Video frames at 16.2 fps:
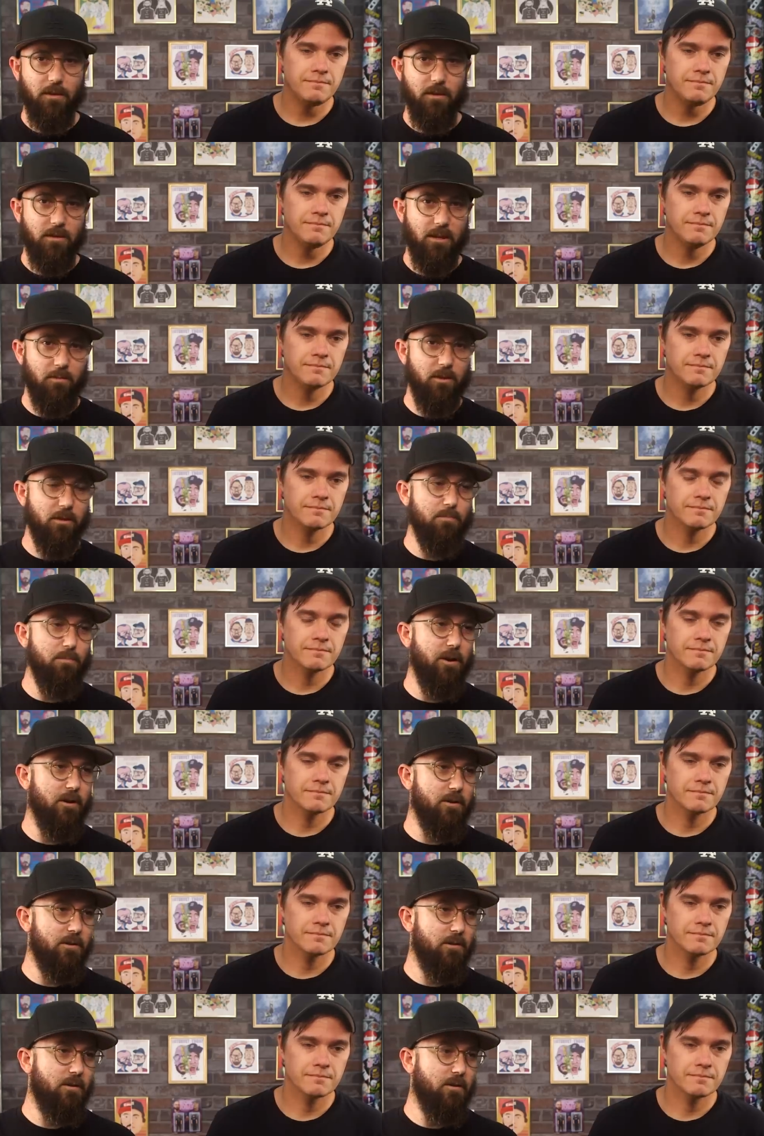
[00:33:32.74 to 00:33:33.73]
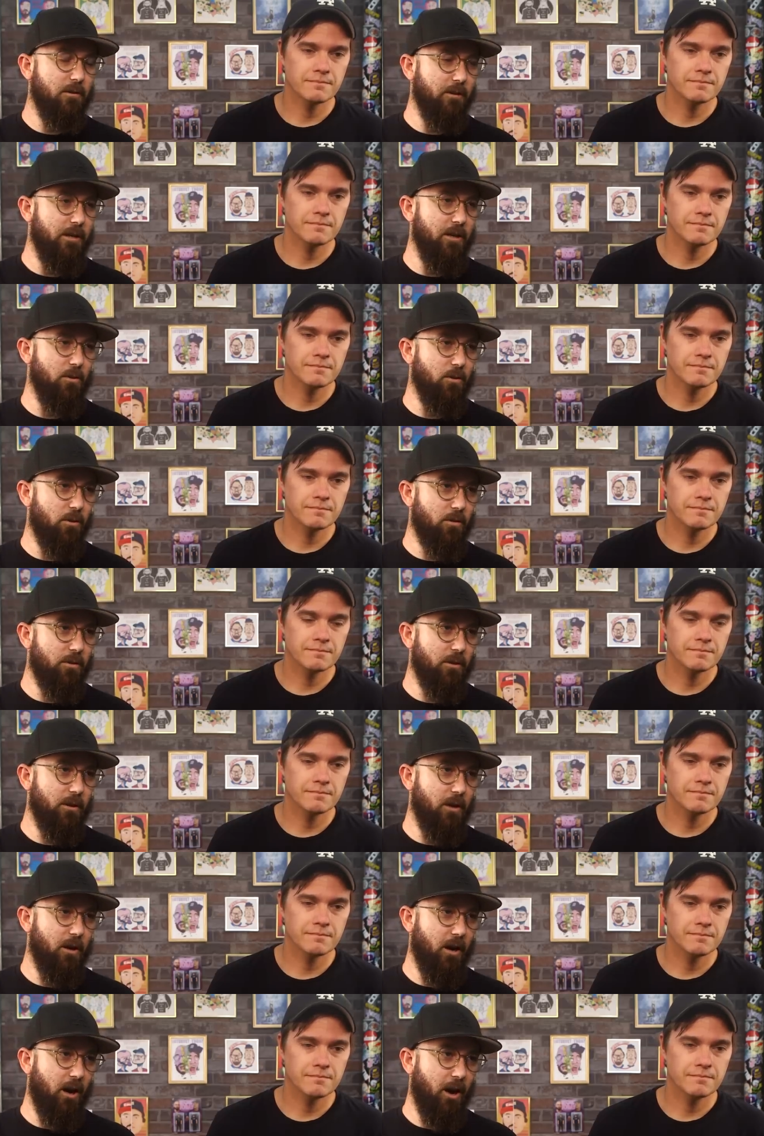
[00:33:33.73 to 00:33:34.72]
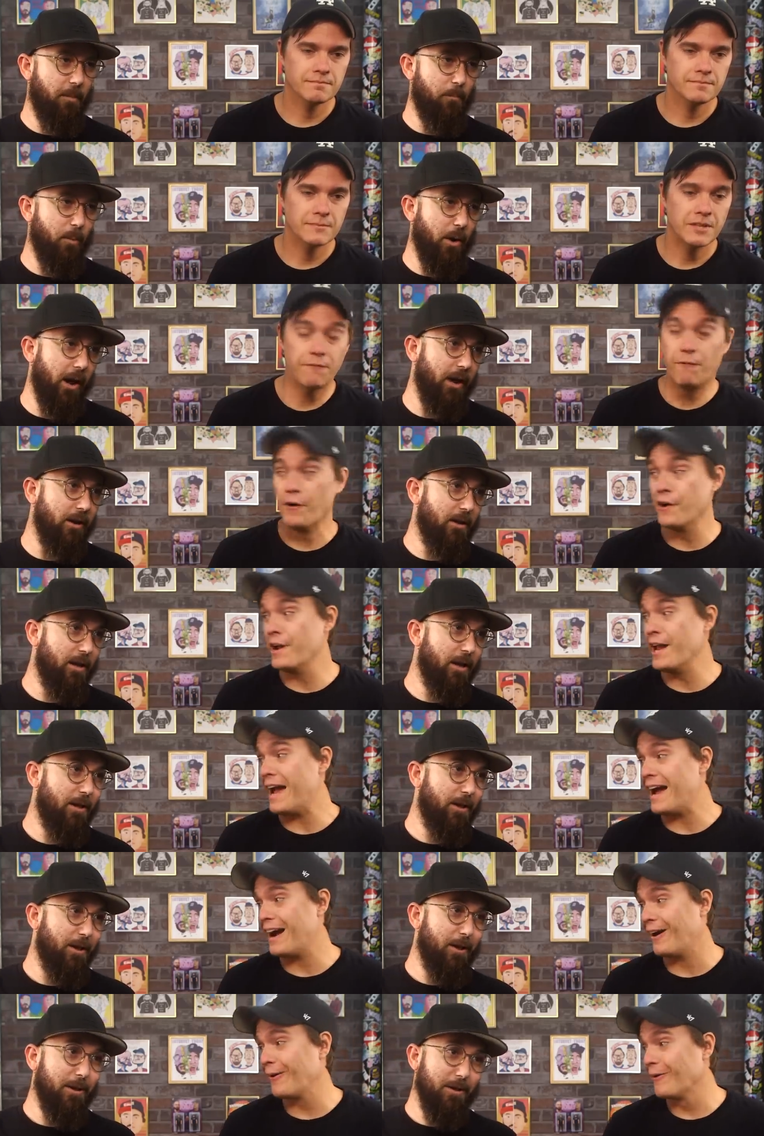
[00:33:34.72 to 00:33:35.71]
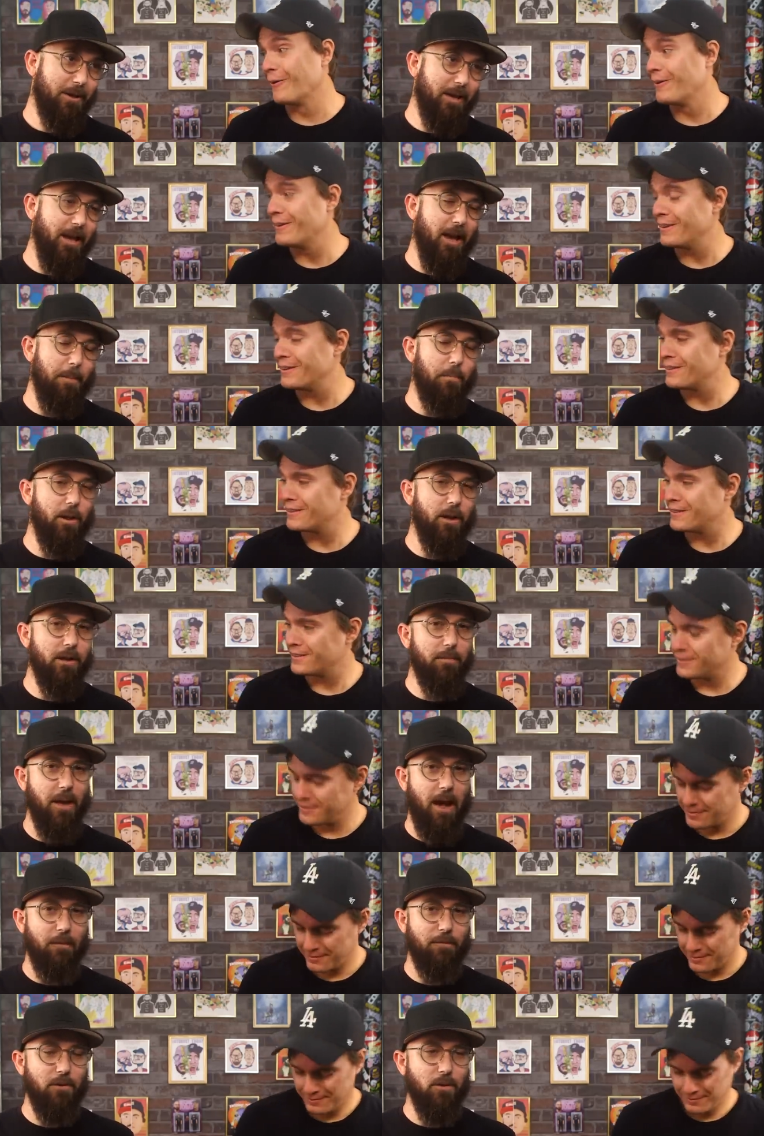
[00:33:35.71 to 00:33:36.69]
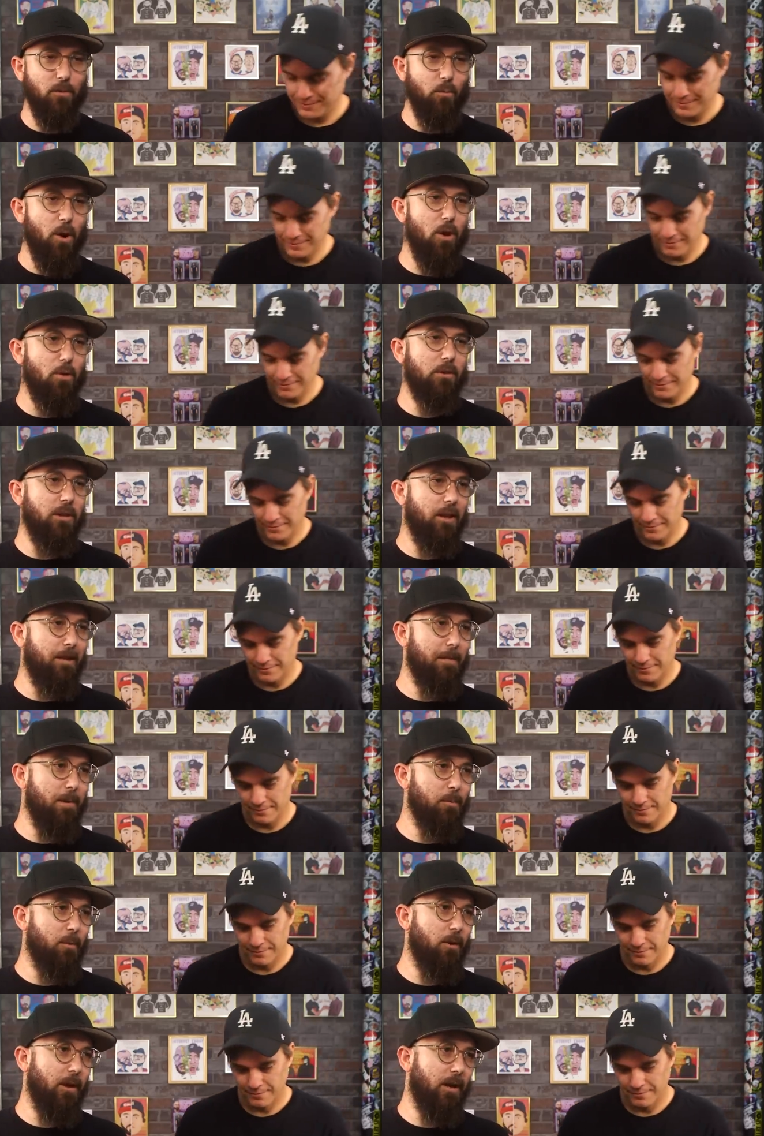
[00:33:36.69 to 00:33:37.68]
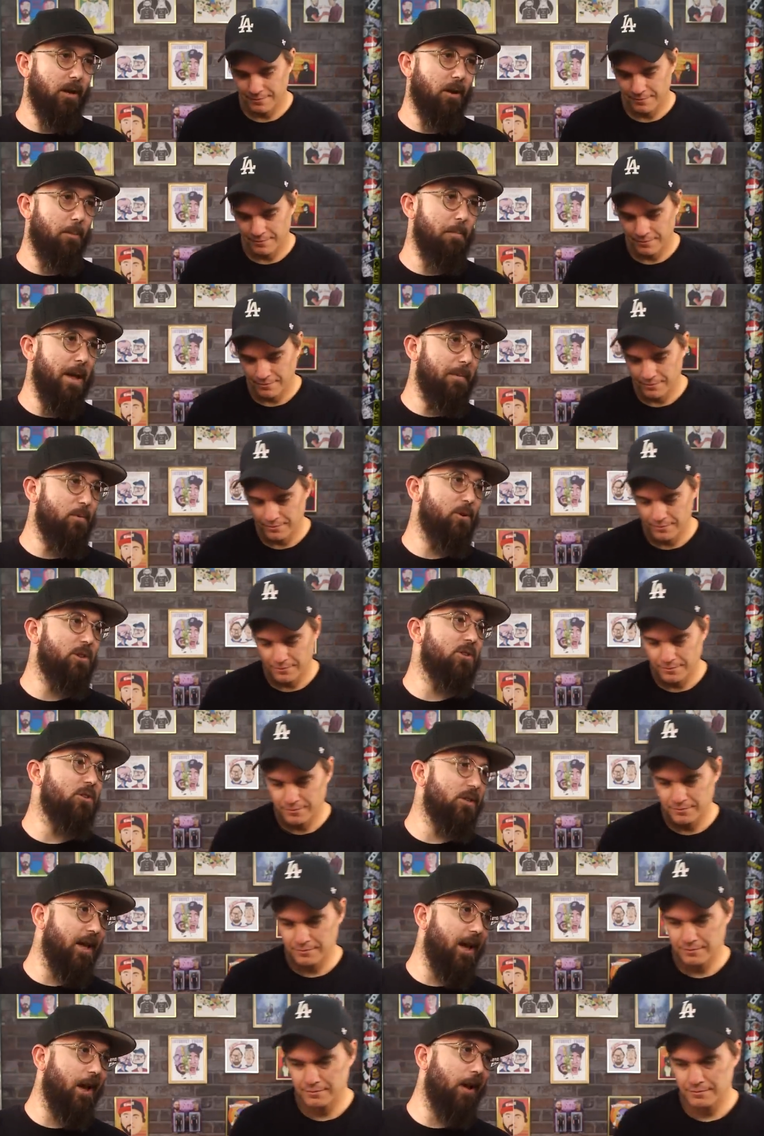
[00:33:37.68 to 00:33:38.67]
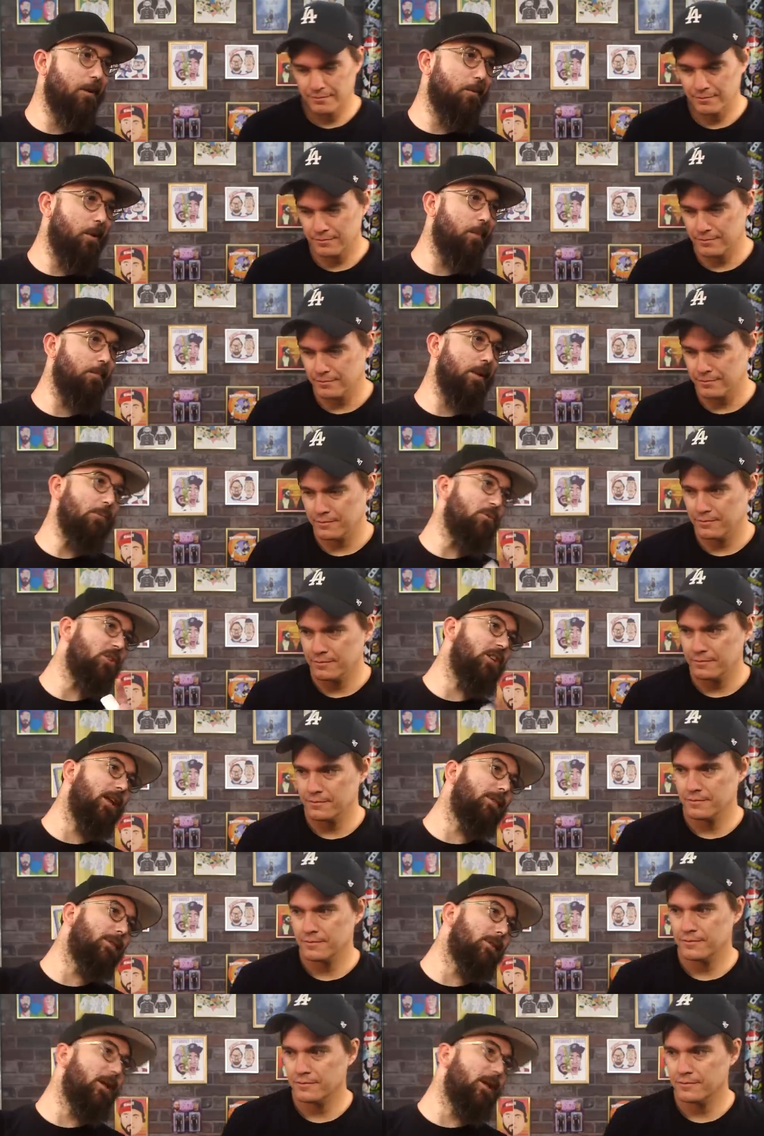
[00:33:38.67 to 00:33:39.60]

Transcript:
Speaker 1: same-sex marriage, legal. Uh, but for now. Yeah, but after the Roe thing, people were like, oh, maybe we should, uh, maybe we should get